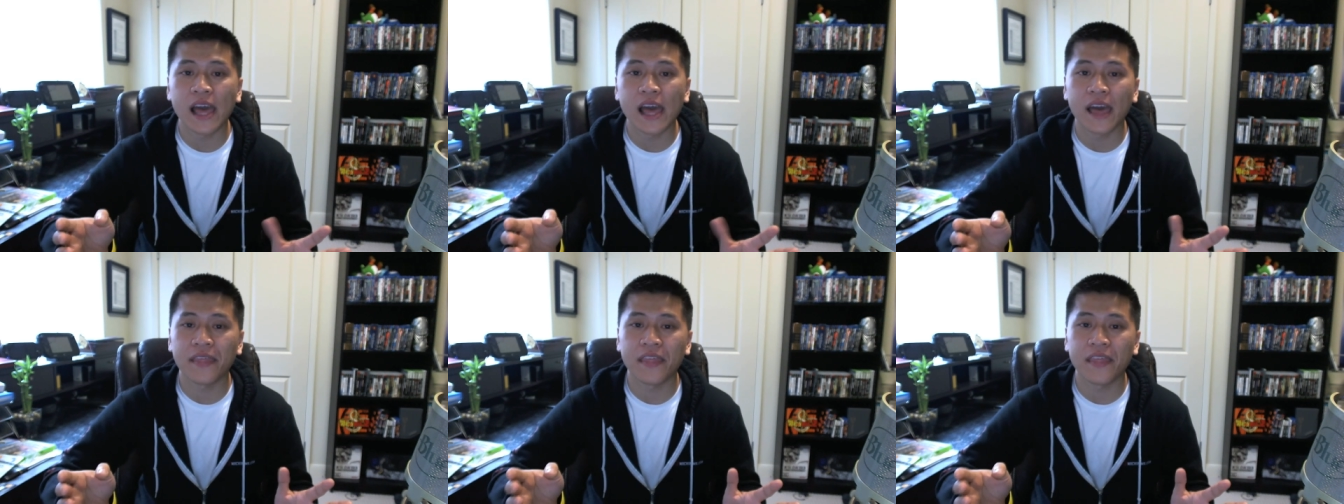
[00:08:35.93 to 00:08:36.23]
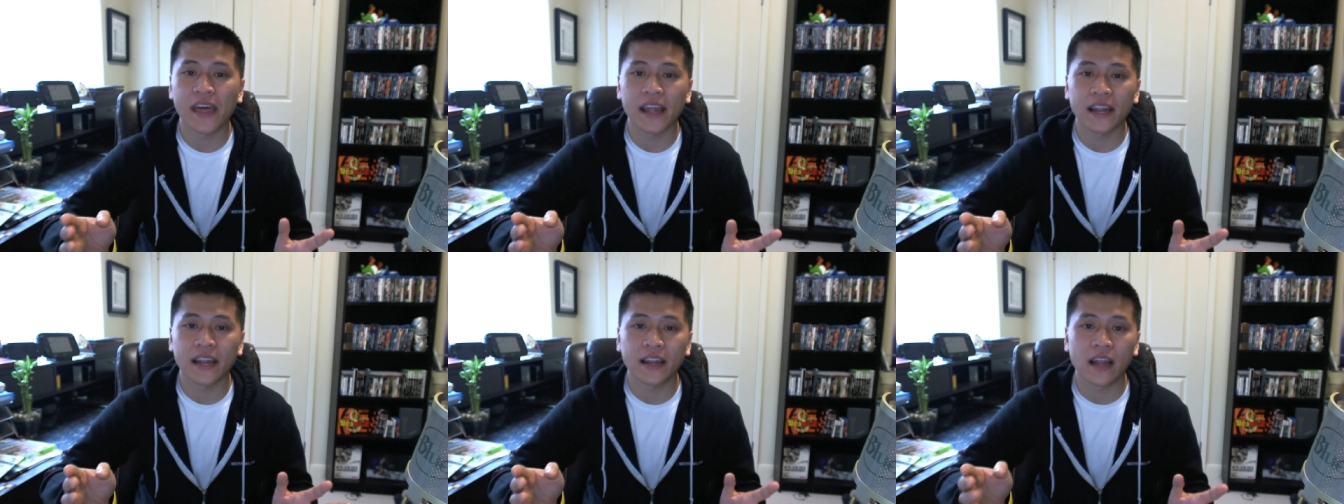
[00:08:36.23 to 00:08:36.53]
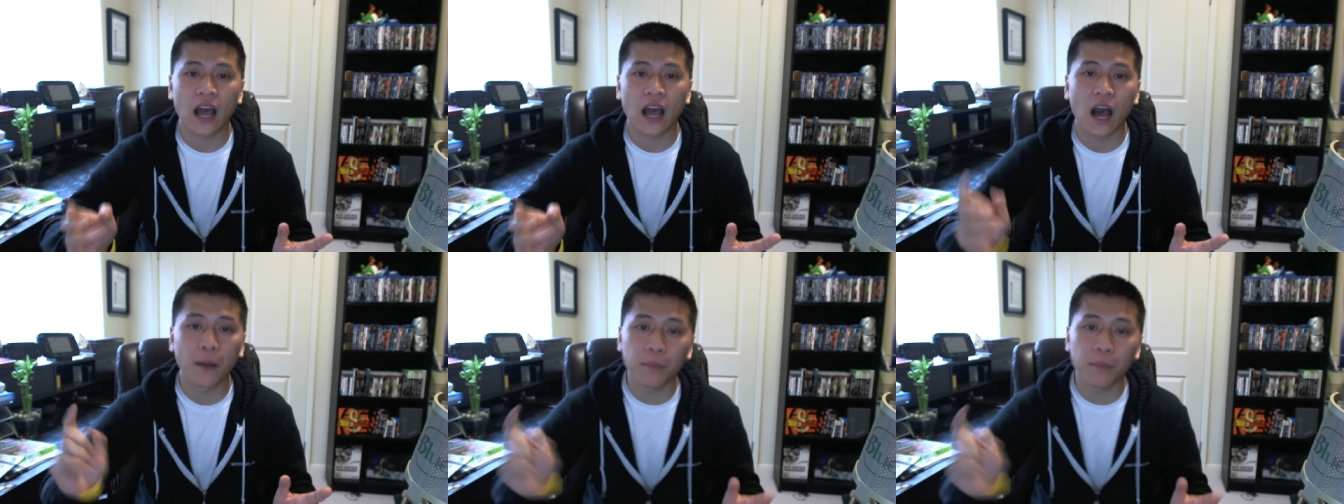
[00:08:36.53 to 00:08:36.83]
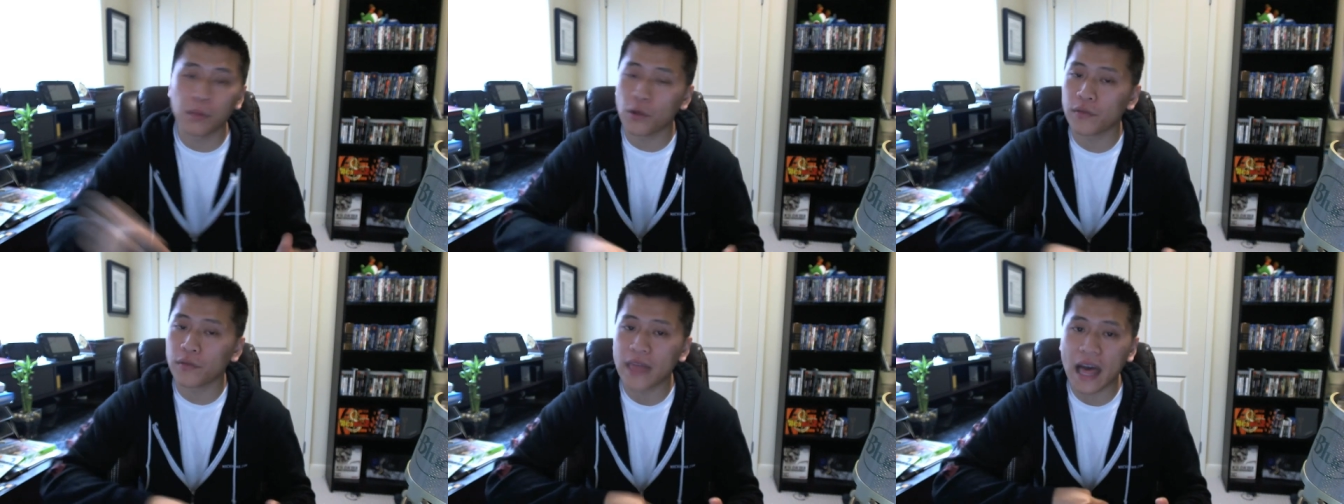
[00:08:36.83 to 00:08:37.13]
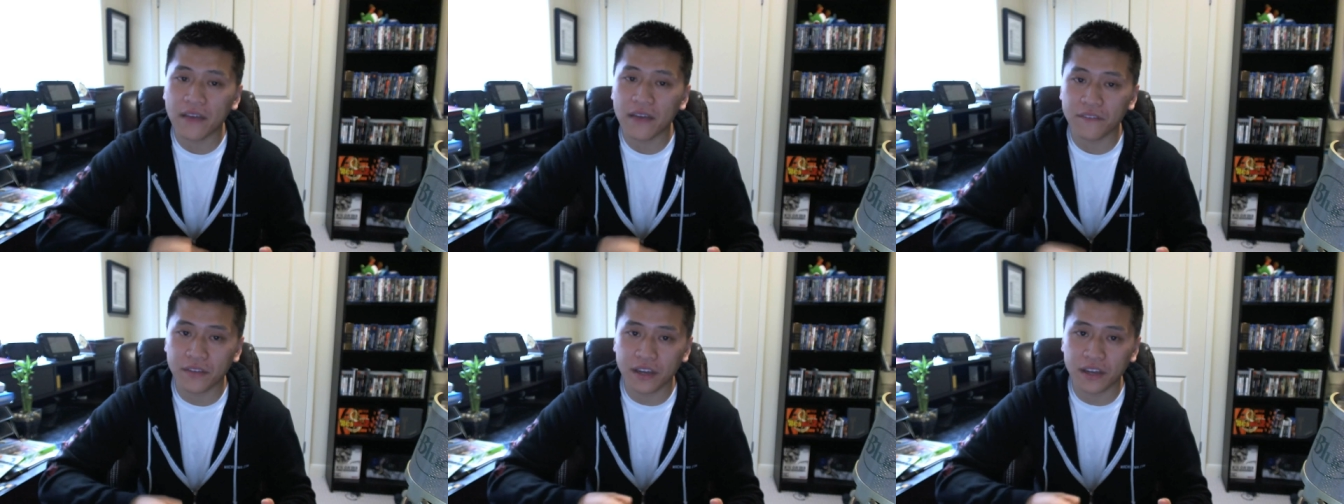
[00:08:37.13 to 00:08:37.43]
and then upload
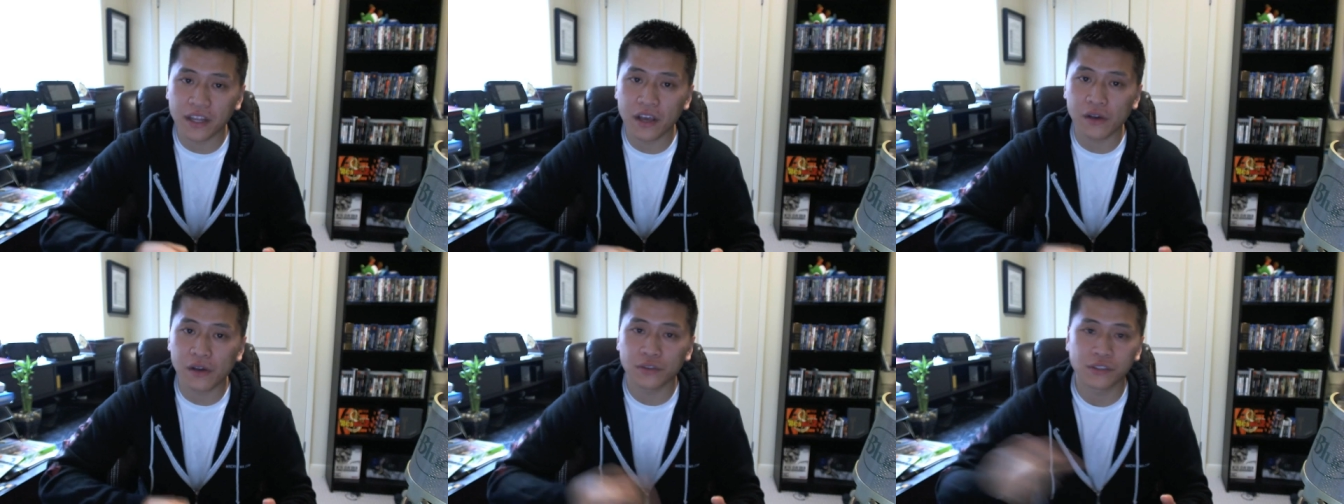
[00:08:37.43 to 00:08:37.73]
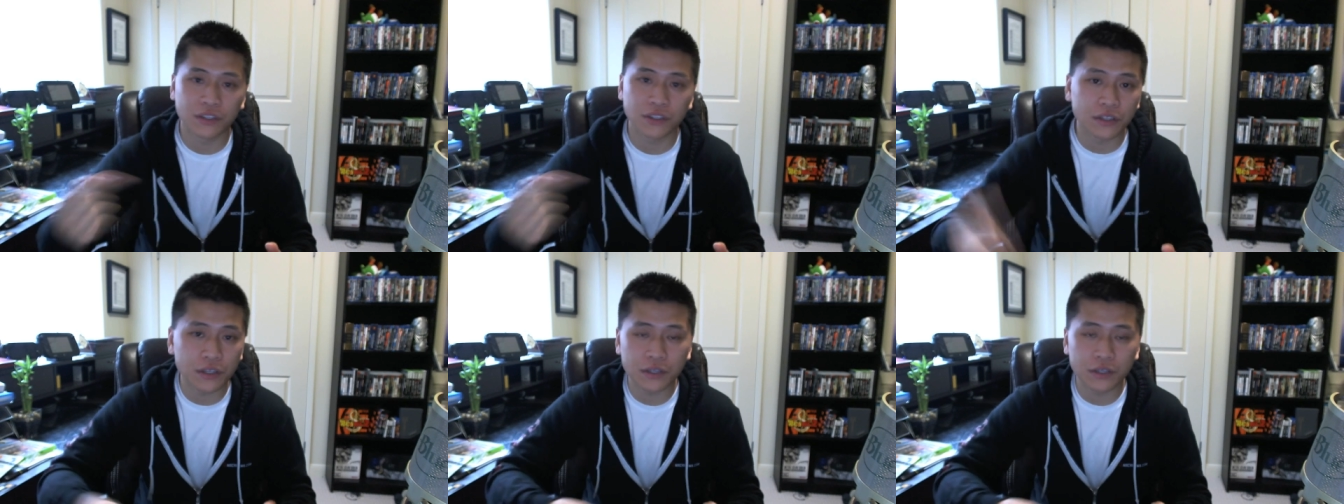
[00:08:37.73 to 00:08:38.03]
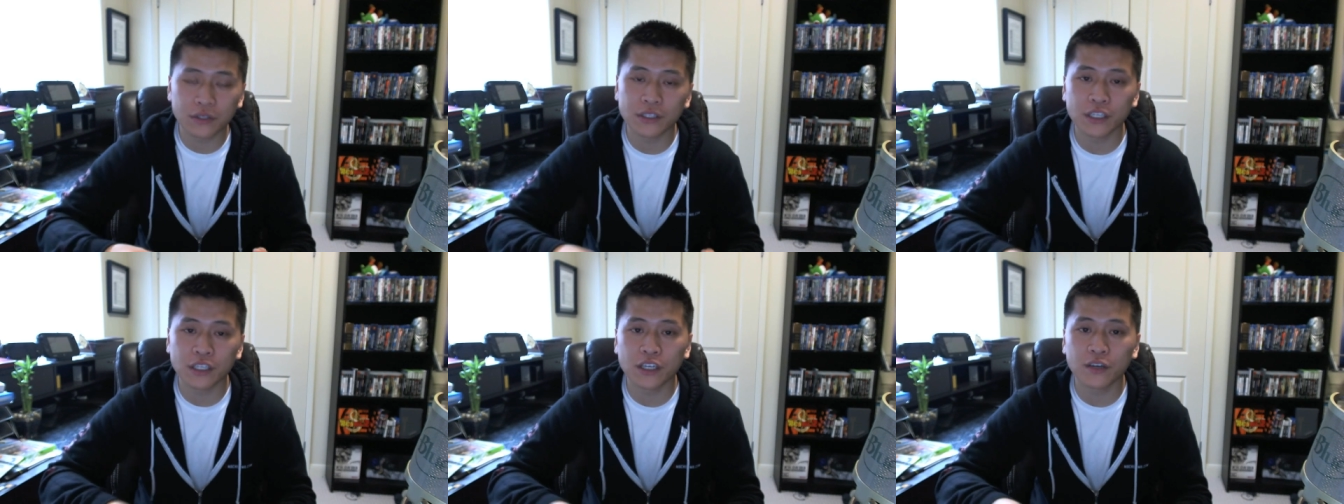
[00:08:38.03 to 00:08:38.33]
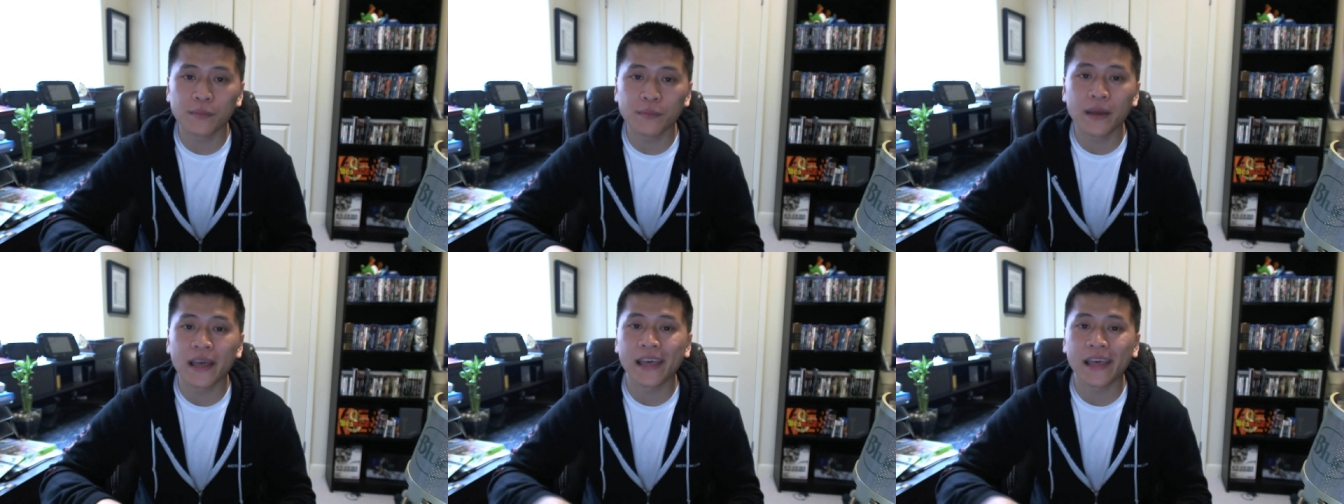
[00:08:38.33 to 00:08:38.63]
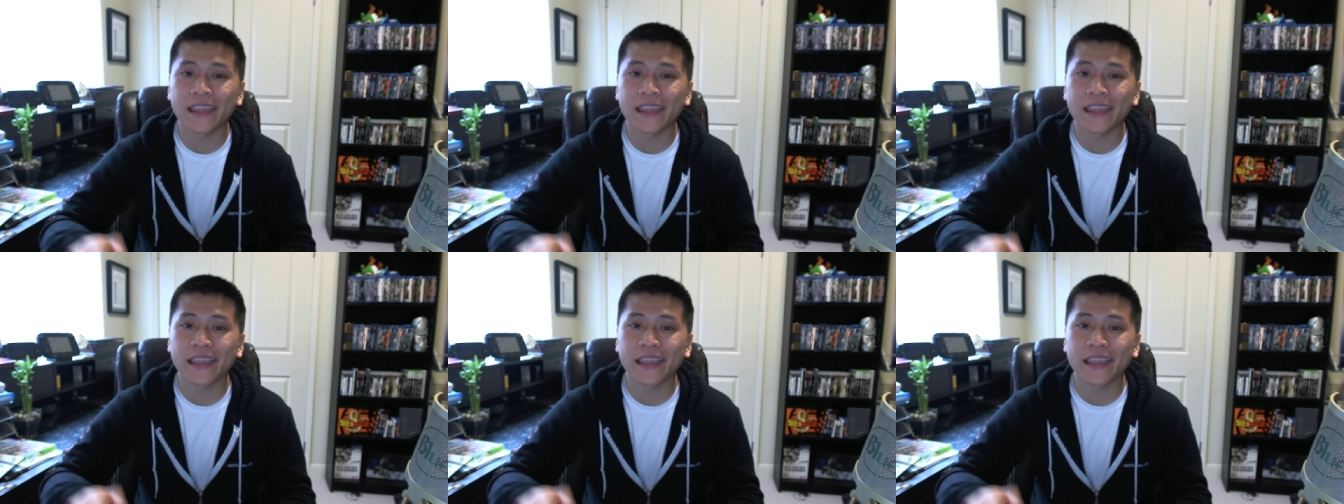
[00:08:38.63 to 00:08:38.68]
that video to YouTube,